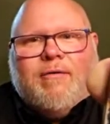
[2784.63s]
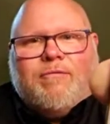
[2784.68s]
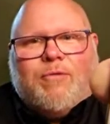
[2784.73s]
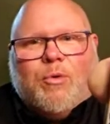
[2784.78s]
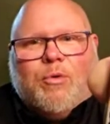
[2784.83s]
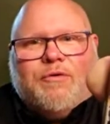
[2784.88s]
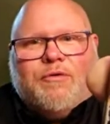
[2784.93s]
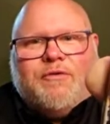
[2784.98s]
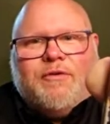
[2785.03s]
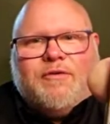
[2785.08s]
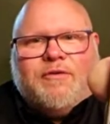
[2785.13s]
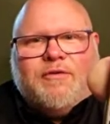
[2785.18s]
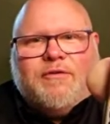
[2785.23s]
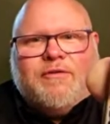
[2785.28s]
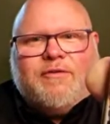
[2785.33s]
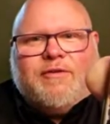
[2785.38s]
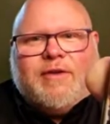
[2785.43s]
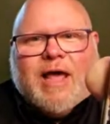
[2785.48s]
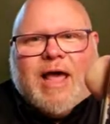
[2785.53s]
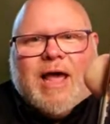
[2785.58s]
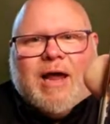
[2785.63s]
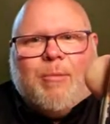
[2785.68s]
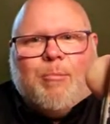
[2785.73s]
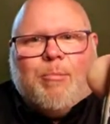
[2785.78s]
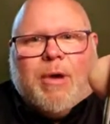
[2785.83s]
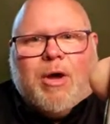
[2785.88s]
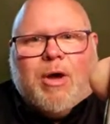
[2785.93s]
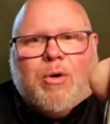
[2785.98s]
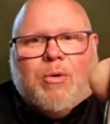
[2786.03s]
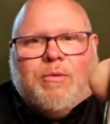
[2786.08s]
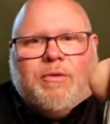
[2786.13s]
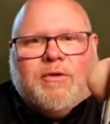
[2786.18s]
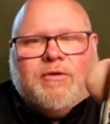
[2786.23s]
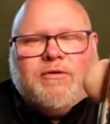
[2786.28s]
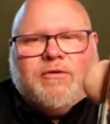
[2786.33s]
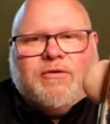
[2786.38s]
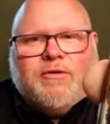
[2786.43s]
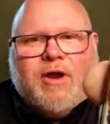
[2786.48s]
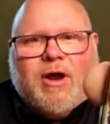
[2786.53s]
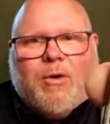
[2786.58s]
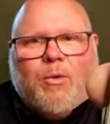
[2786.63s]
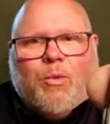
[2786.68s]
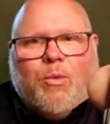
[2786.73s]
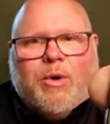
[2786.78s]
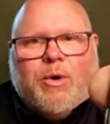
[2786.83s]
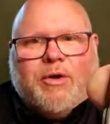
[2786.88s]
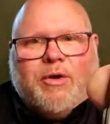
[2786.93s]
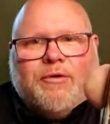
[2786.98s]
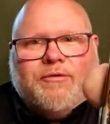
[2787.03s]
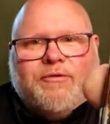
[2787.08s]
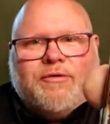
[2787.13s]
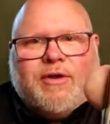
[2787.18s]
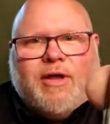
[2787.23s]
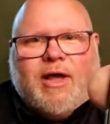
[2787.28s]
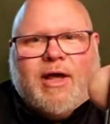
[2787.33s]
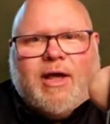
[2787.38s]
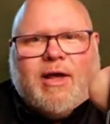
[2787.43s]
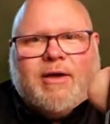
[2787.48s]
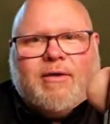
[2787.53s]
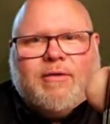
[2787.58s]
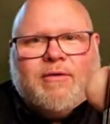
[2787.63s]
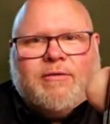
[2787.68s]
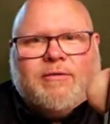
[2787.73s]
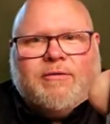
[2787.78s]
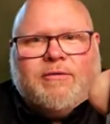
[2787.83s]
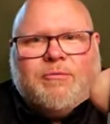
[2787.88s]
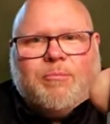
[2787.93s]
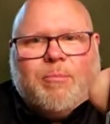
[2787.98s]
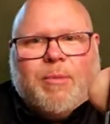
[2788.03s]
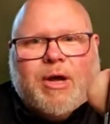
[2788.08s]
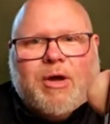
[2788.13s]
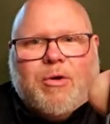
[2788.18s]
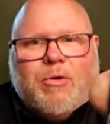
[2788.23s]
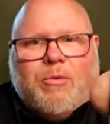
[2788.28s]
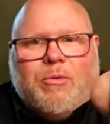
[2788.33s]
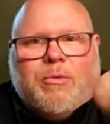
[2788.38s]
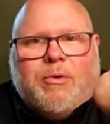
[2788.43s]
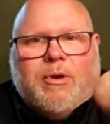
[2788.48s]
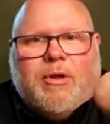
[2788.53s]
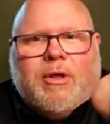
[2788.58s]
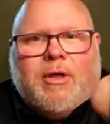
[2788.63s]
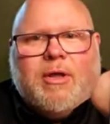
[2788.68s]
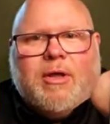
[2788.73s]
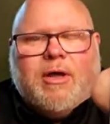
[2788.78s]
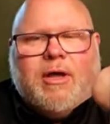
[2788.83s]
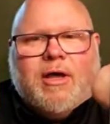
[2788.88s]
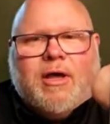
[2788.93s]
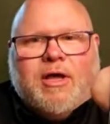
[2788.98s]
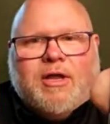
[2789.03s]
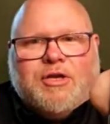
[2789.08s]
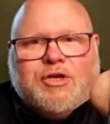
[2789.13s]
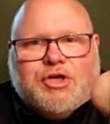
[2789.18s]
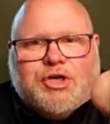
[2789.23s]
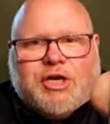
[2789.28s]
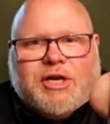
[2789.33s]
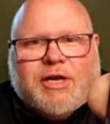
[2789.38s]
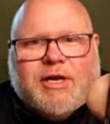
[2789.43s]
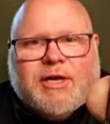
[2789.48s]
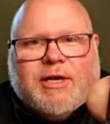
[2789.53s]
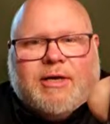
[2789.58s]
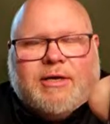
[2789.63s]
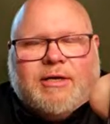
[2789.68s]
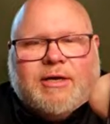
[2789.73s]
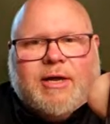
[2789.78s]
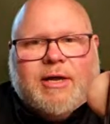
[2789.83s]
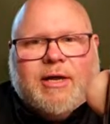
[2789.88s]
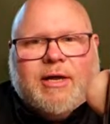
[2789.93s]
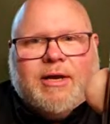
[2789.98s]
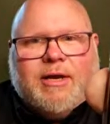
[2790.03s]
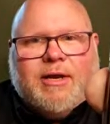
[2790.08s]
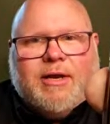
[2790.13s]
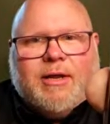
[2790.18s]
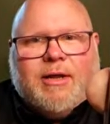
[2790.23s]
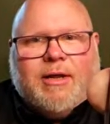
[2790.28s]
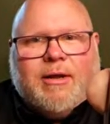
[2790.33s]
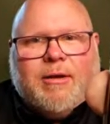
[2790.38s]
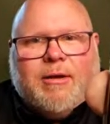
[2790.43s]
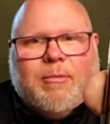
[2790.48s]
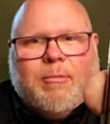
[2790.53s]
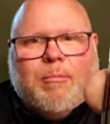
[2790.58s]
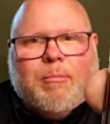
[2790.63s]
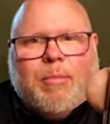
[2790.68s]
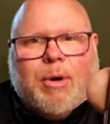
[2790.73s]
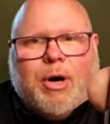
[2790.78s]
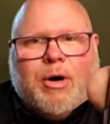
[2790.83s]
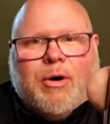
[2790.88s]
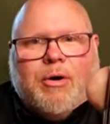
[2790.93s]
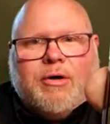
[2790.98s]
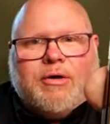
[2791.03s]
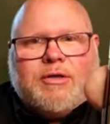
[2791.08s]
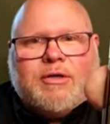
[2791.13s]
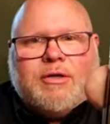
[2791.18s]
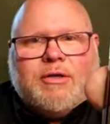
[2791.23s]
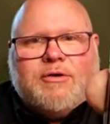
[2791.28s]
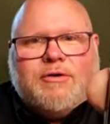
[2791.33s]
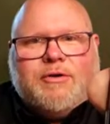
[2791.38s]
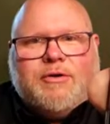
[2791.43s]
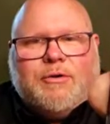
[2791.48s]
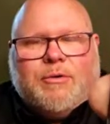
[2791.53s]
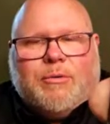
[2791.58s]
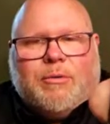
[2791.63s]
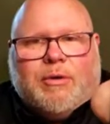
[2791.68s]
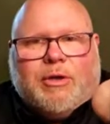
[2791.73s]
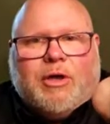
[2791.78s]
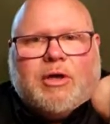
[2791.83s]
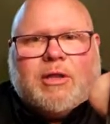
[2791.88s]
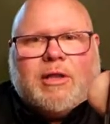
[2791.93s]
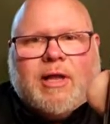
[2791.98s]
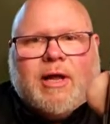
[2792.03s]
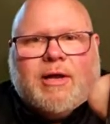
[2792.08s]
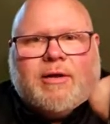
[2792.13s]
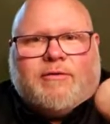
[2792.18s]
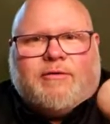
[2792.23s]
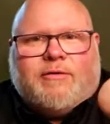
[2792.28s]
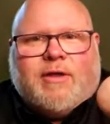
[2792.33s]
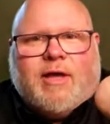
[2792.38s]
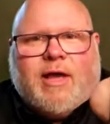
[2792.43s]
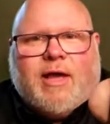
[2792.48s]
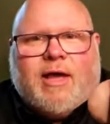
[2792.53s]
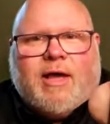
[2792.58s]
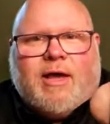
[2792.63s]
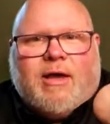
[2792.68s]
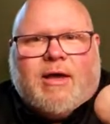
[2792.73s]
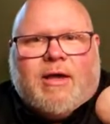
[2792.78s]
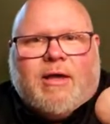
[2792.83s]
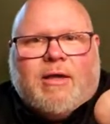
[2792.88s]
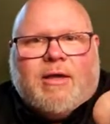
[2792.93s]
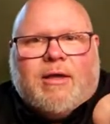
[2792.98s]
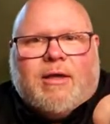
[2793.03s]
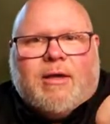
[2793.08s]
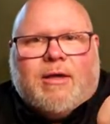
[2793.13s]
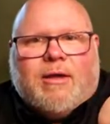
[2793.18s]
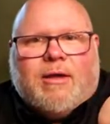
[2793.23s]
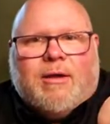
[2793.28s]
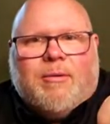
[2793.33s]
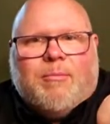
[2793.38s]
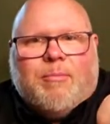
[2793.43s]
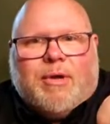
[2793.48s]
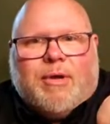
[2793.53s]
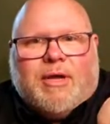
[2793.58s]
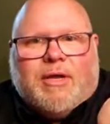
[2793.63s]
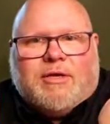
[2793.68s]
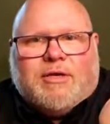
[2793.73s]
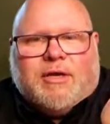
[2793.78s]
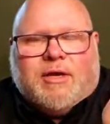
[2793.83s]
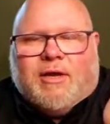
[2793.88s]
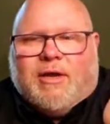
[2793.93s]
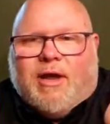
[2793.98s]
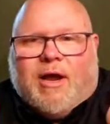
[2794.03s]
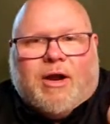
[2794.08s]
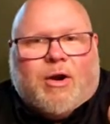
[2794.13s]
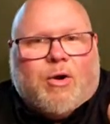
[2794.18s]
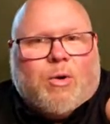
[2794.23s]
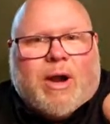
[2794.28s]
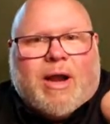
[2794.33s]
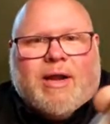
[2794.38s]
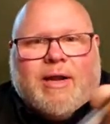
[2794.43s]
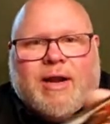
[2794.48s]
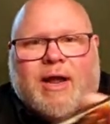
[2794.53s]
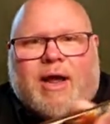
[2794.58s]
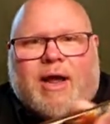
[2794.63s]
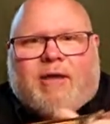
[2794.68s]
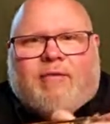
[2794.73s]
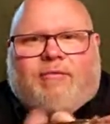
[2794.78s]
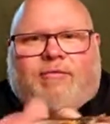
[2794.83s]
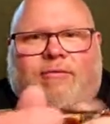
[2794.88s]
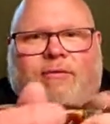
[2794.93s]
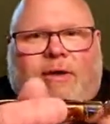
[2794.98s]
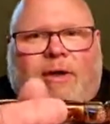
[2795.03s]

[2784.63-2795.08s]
Of course, this is stag bone. This is not real stag. This is bone jigged and burnt to look like stag. But a great knife.